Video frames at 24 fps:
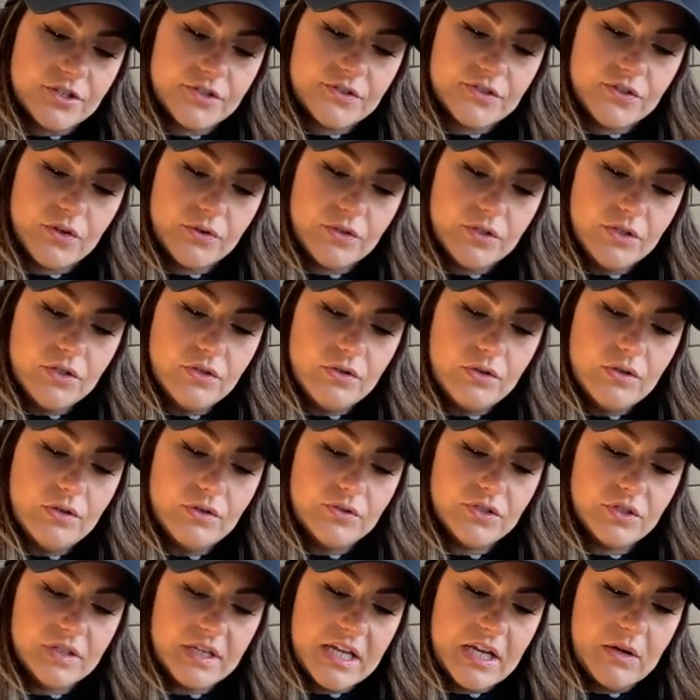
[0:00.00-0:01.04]
So
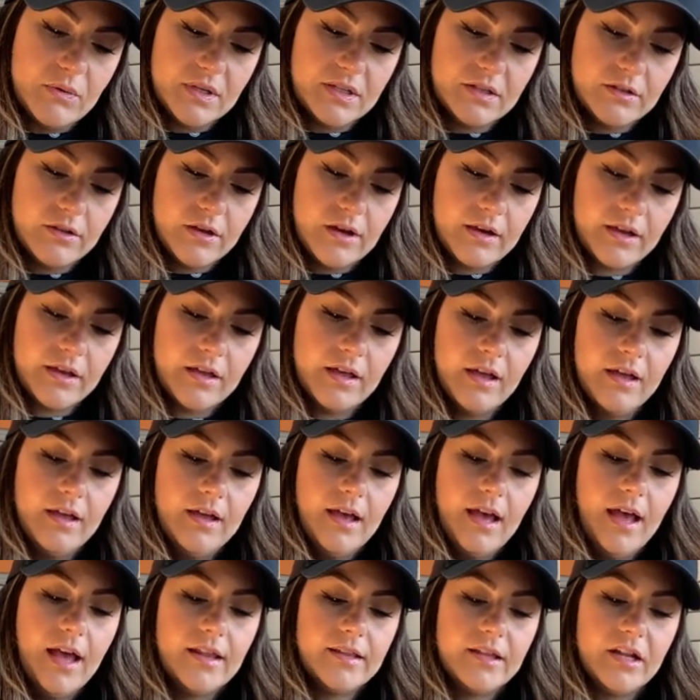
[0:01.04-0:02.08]
usually it would look a